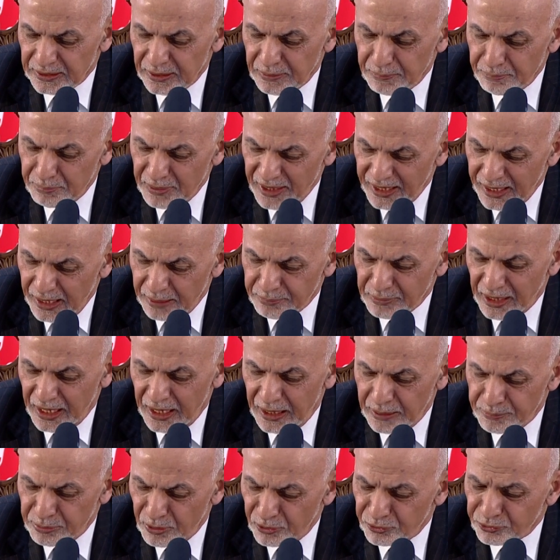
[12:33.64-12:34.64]
become a
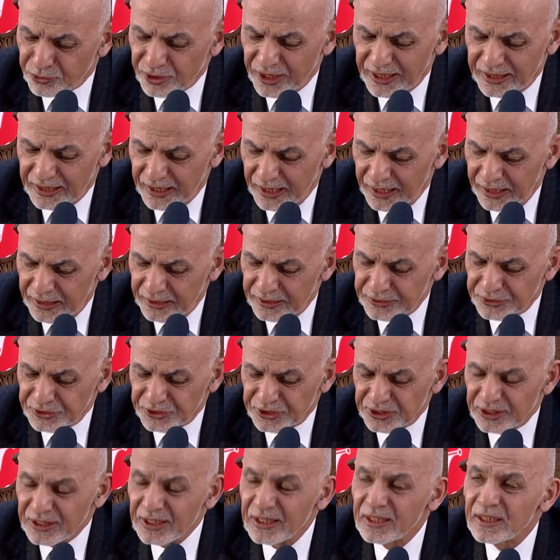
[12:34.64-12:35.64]
hub of green
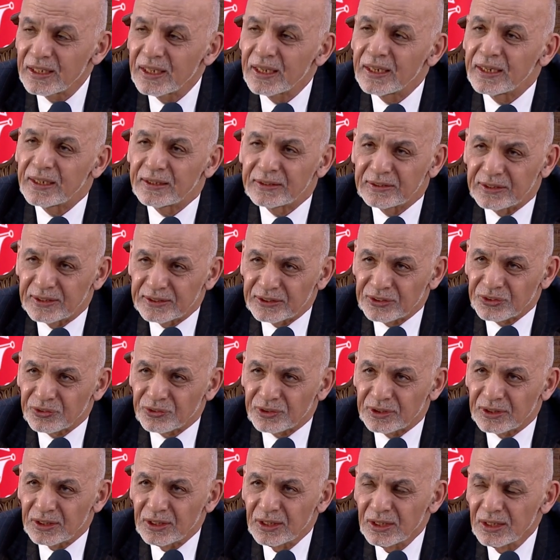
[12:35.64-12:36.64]
energy and industry.
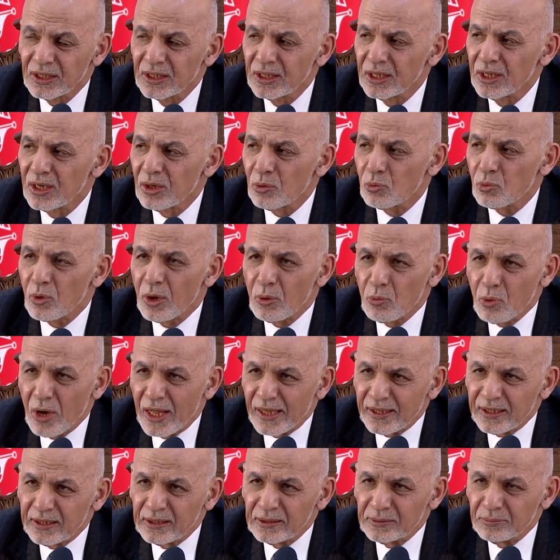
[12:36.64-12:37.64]
We
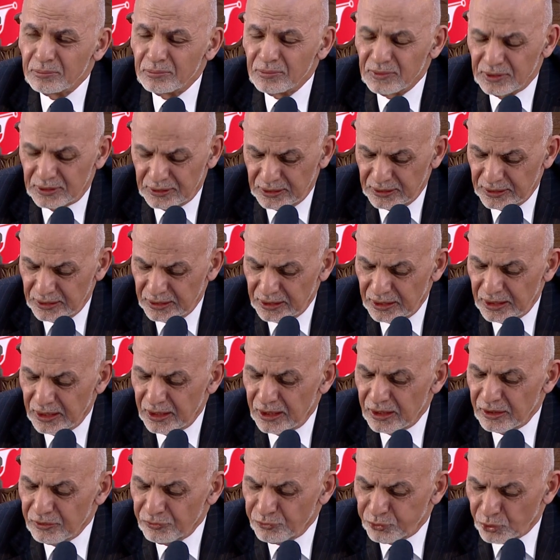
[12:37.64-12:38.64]
welcome
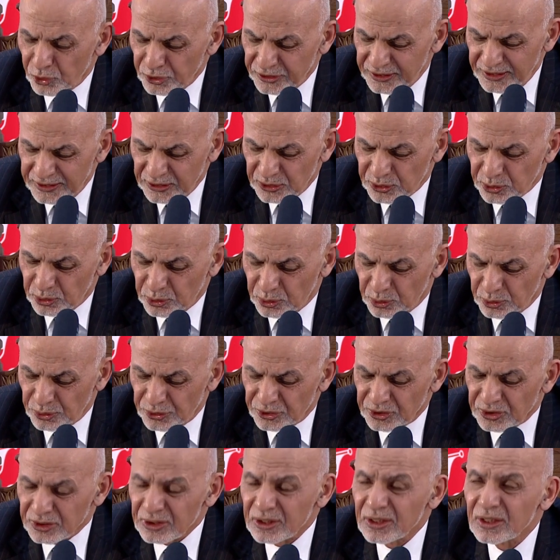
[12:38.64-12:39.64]

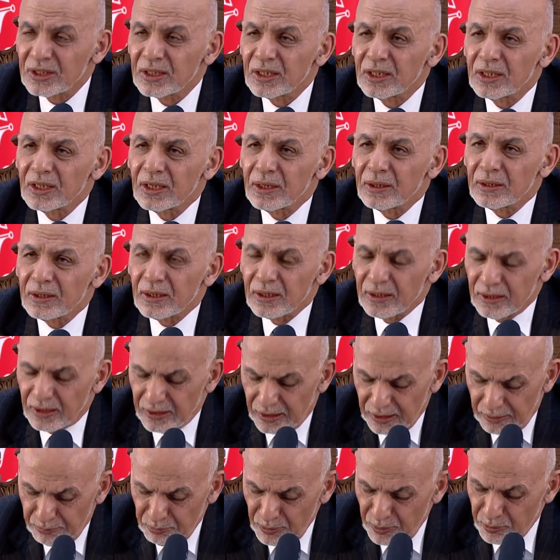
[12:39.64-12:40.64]
Fortescue's
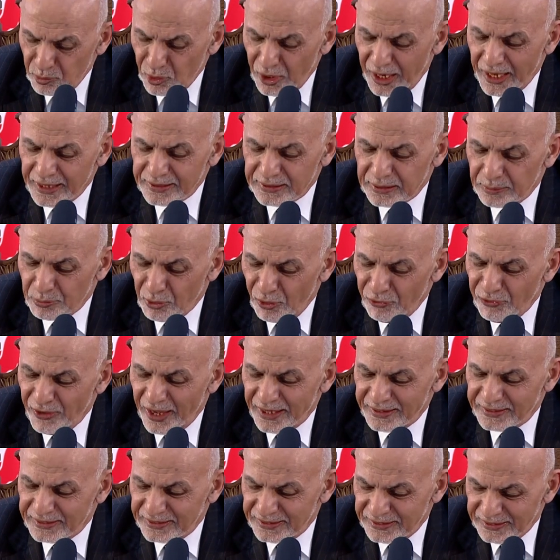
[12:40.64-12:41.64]
memorandum of
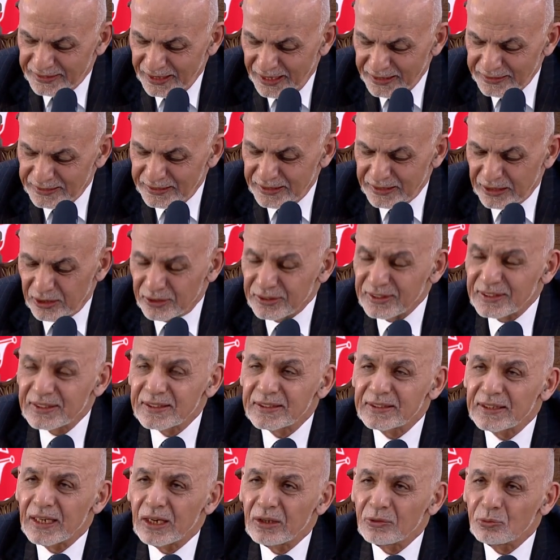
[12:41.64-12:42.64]
understanding
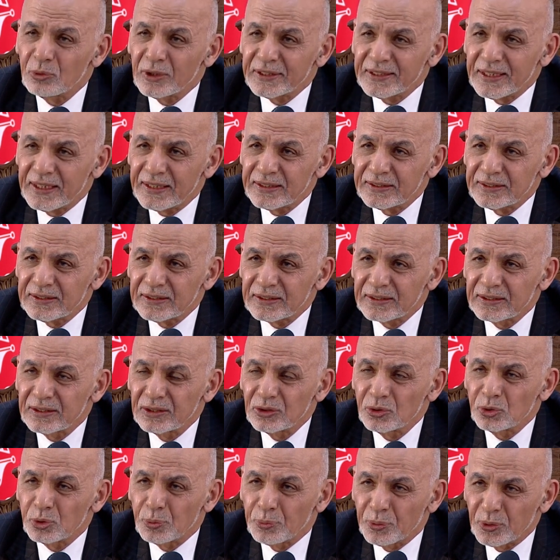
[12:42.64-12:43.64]
with us
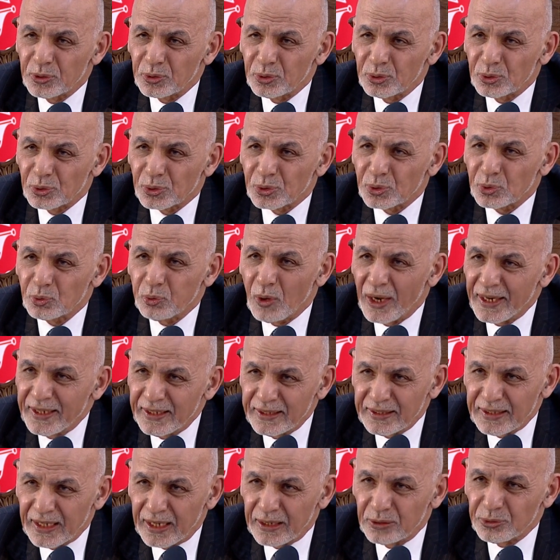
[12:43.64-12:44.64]
to produce
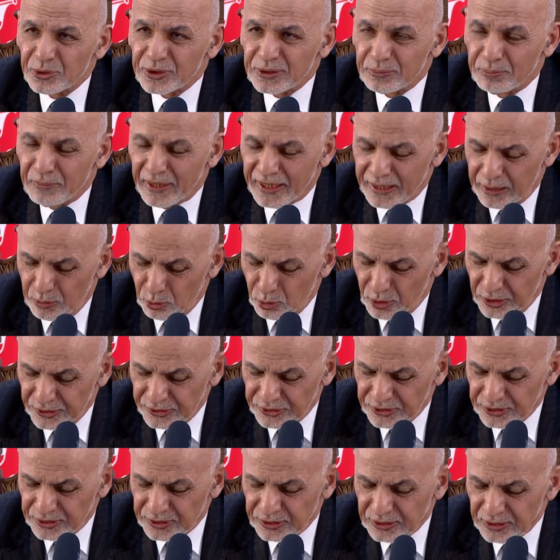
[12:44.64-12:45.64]
20,000
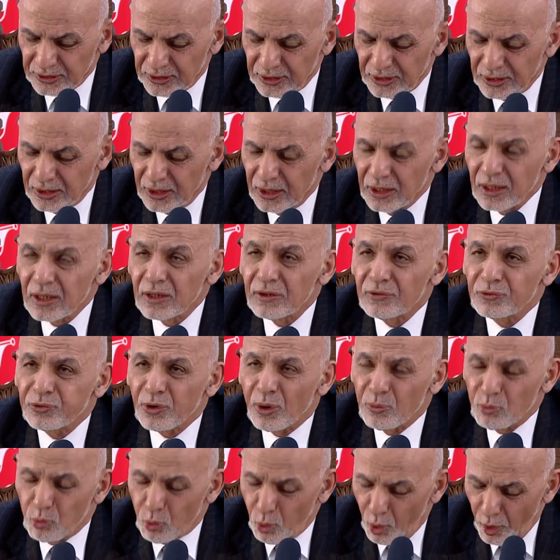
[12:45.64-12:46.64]
megawatts
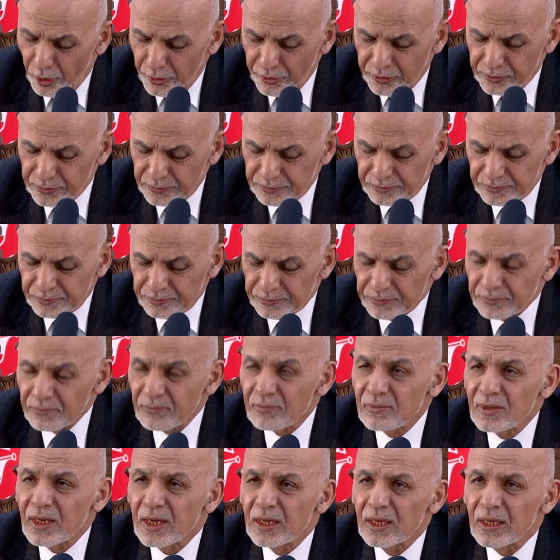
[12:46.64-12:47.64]
from water
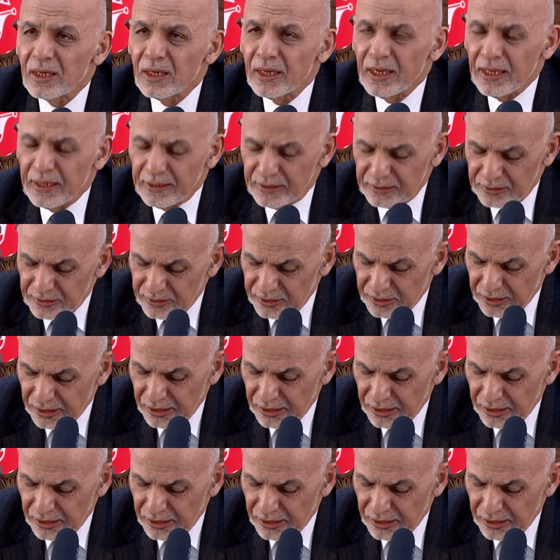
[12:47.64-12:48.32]
and